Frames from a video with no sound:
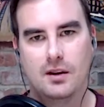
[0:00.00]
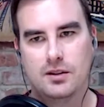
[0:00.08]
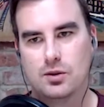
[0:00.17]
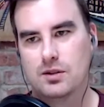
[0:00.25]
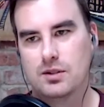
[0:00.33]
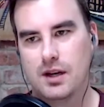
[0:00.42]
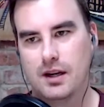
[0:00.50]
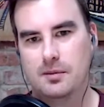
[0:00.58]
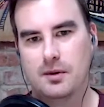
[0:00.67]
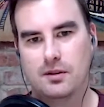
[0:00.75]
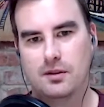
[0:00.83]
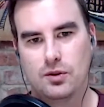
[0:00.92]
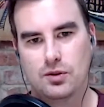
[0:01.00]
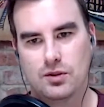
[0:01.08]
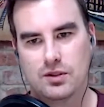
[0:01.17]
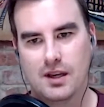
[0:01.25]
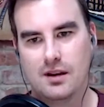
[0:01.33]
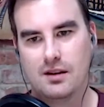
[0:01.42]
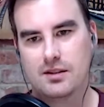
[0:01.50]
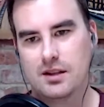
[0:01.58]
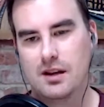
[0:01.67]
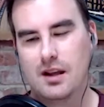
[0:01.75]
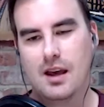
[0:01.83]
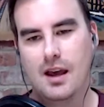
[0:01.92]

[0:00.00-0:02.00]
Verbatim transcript: sort of talking about the future of sales, and